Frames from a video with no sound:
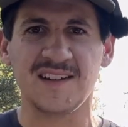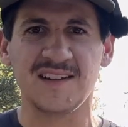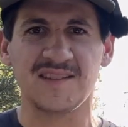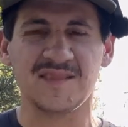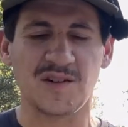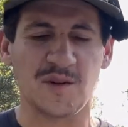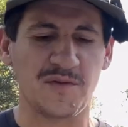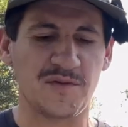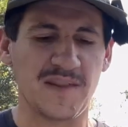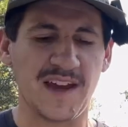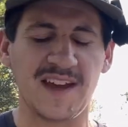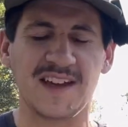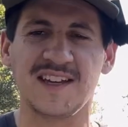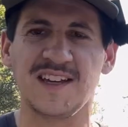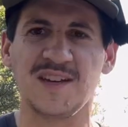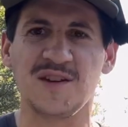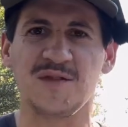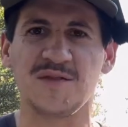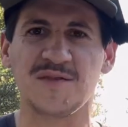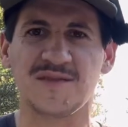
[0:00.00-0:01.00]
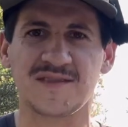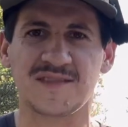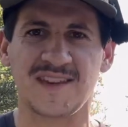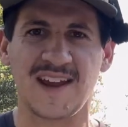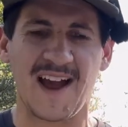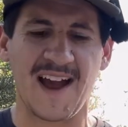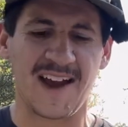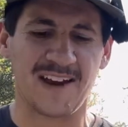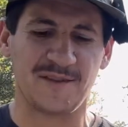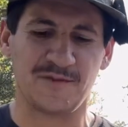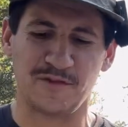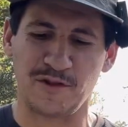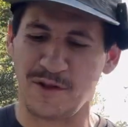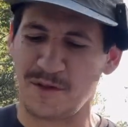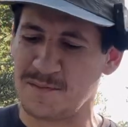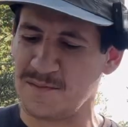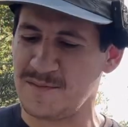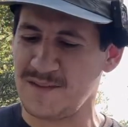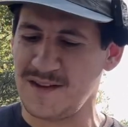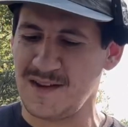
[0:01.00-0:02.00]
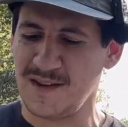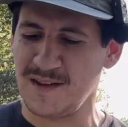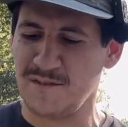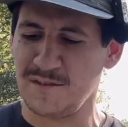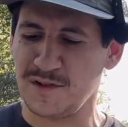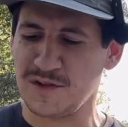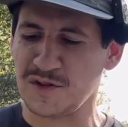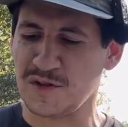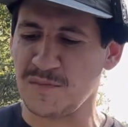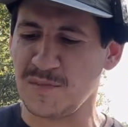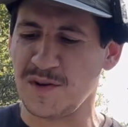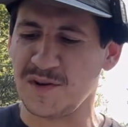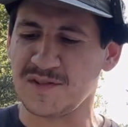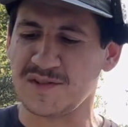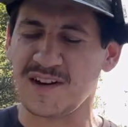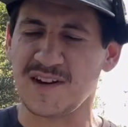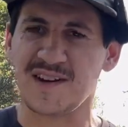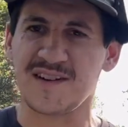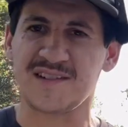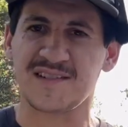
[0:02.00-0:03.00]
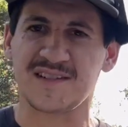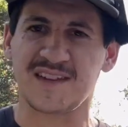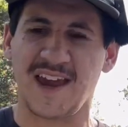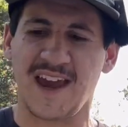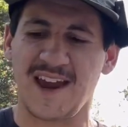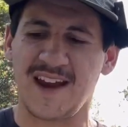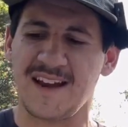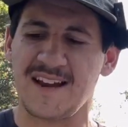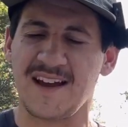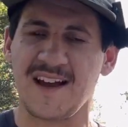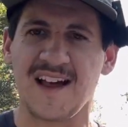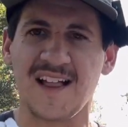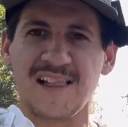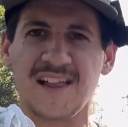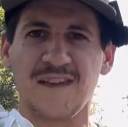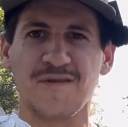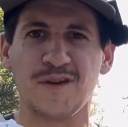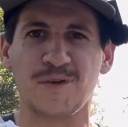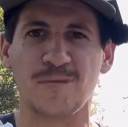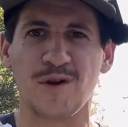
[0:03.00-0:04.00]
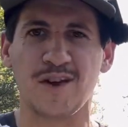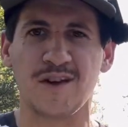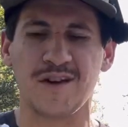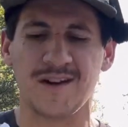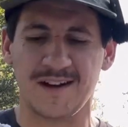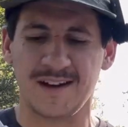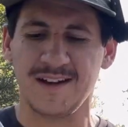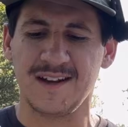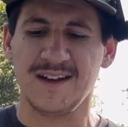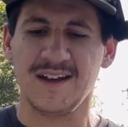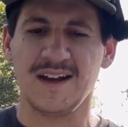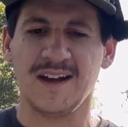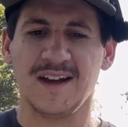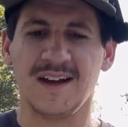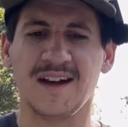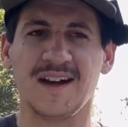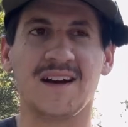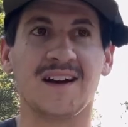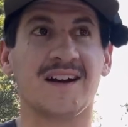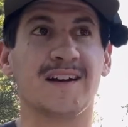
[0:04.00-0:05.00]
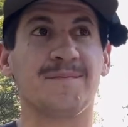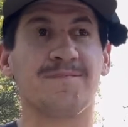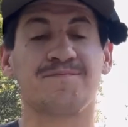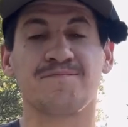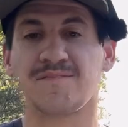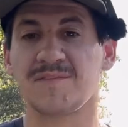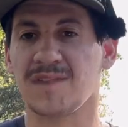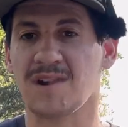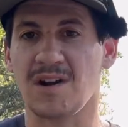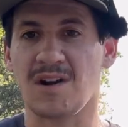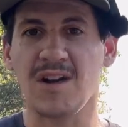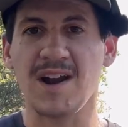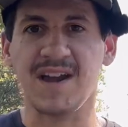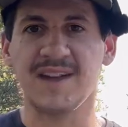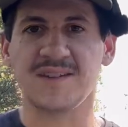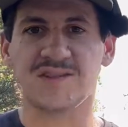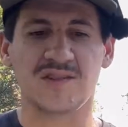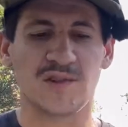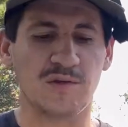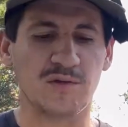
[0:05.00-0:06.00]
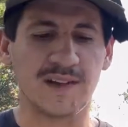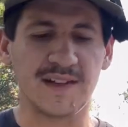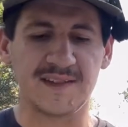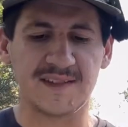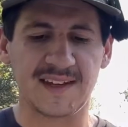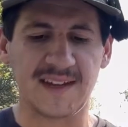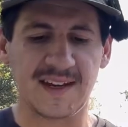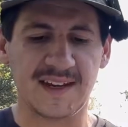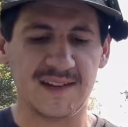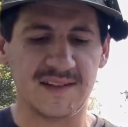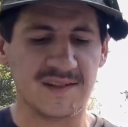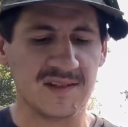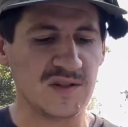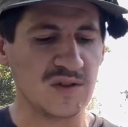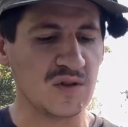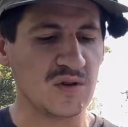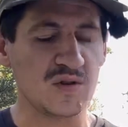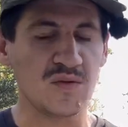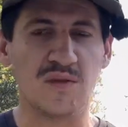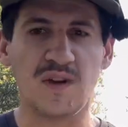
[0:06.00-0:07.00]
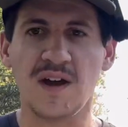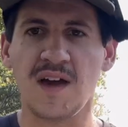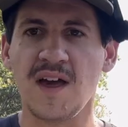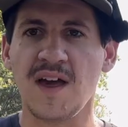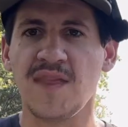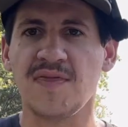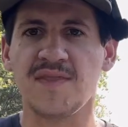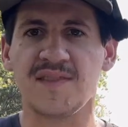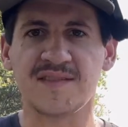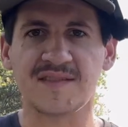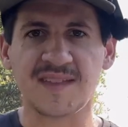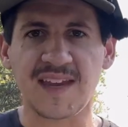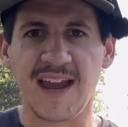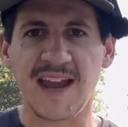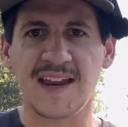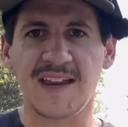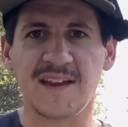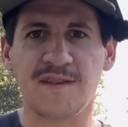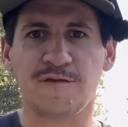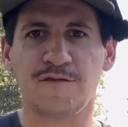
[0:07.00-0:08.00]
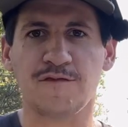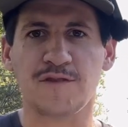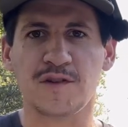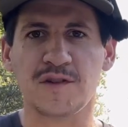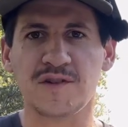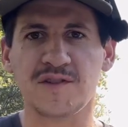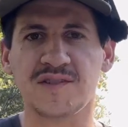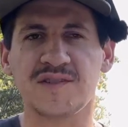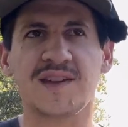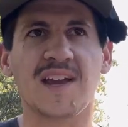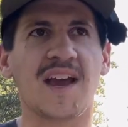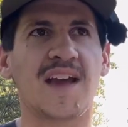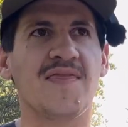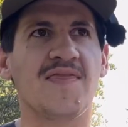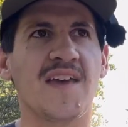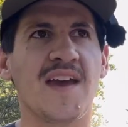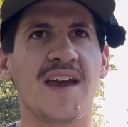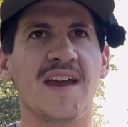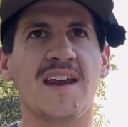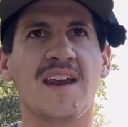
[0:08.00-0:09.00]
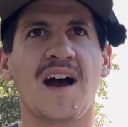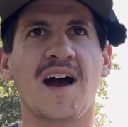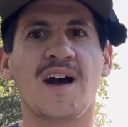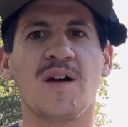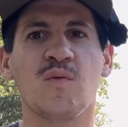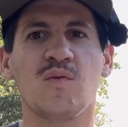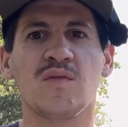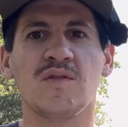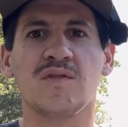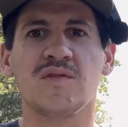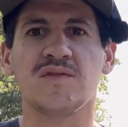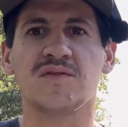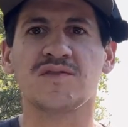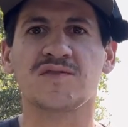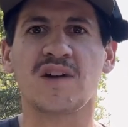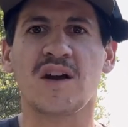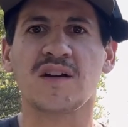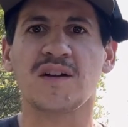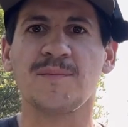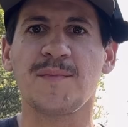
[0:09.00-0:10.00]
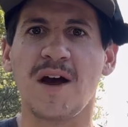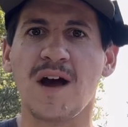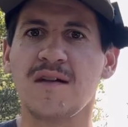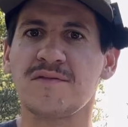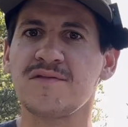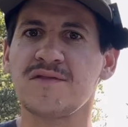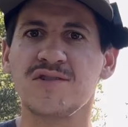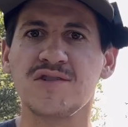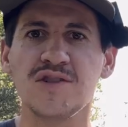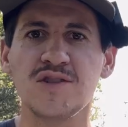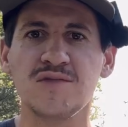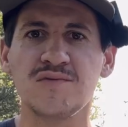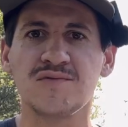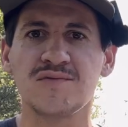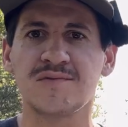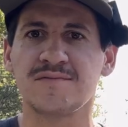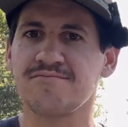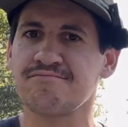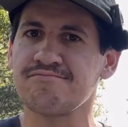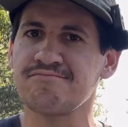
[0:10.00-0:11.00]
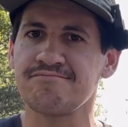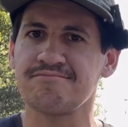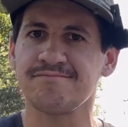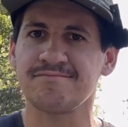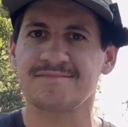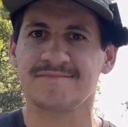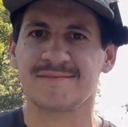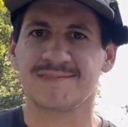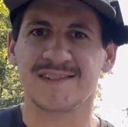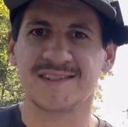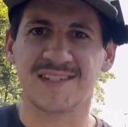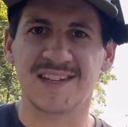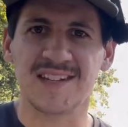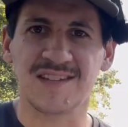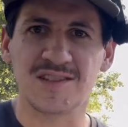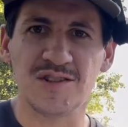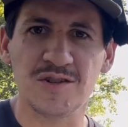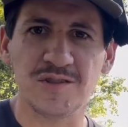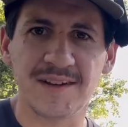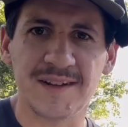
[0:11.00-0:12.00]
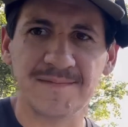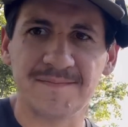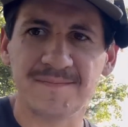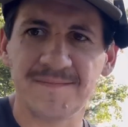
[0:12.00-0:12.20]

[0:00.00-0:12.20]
So thank you, Zach from Official Military Skate. I love you, brother. All right, so let's get into the skating first, and then I will talk about the shoes. Let's get to it.